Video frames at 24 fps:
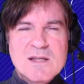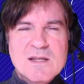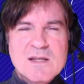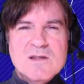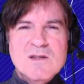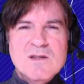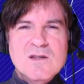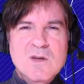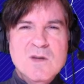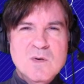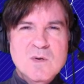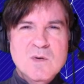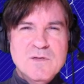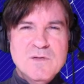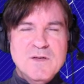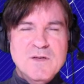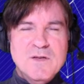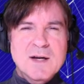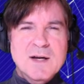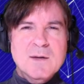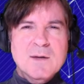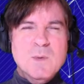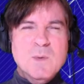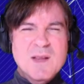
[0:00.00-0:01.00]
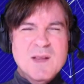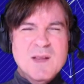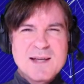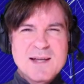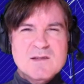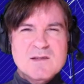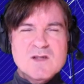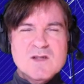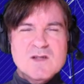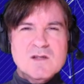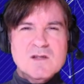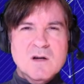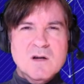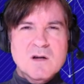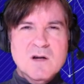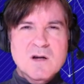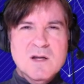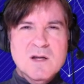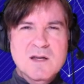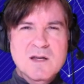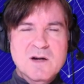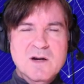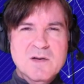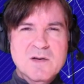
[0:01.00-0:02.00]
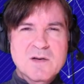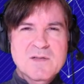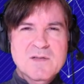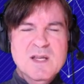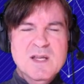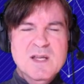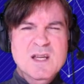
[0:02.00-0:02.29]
is Unify. We like to start here.